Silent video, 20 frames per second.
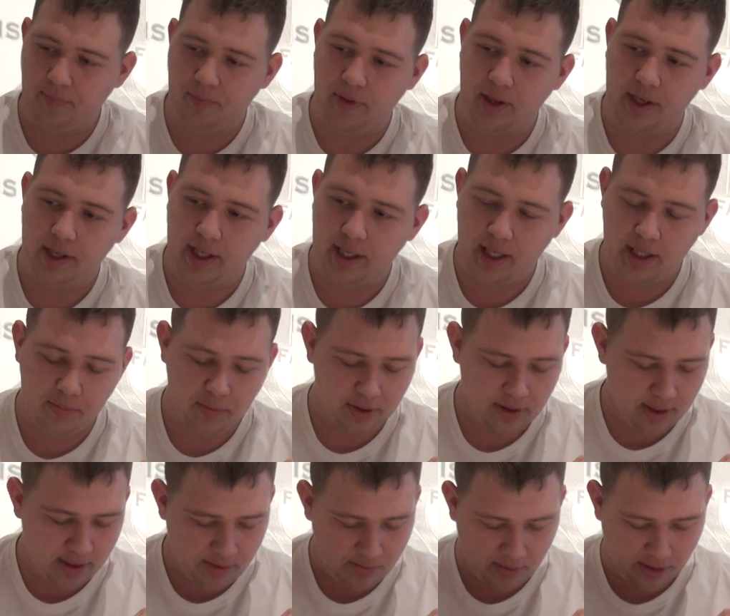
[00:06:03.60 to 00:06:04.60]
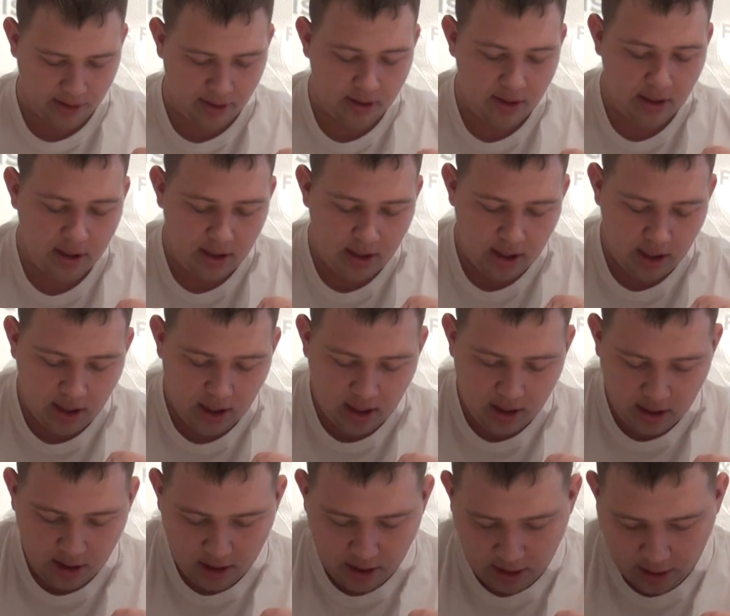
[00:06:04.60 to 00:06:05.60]
that I had with this one.
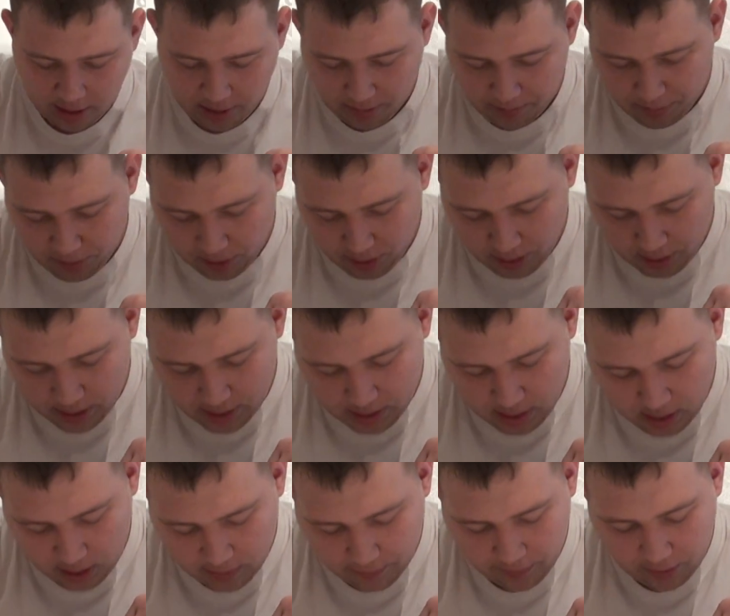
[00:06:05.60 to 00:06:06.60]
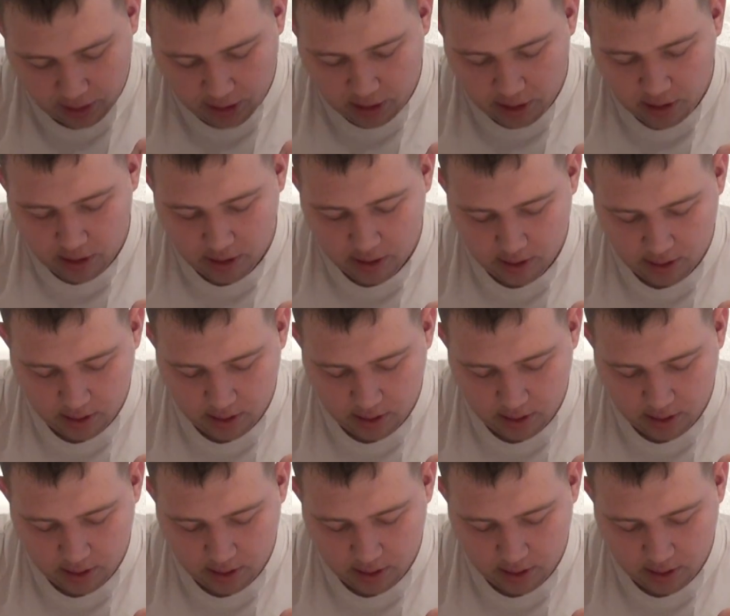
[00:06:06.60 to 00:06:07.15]
And you pull this off here,